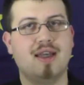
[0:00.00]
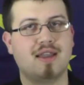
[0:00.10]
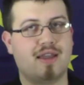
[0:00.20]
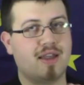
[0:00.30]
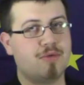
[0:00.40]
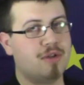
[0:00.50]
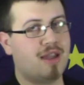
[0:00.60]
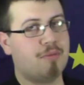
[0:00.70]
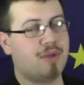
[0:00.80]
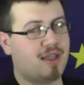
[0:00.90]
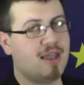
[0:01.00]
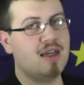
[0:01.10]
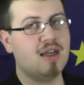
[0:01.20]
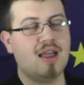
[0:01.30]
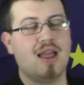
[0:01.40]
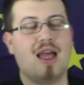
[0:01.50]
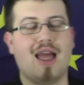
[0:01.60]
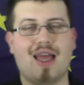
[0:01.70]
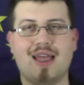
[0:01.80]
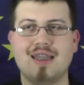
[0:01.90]
The link will then be here,
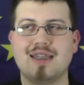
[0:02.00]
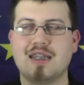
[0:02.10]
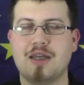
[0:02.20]
and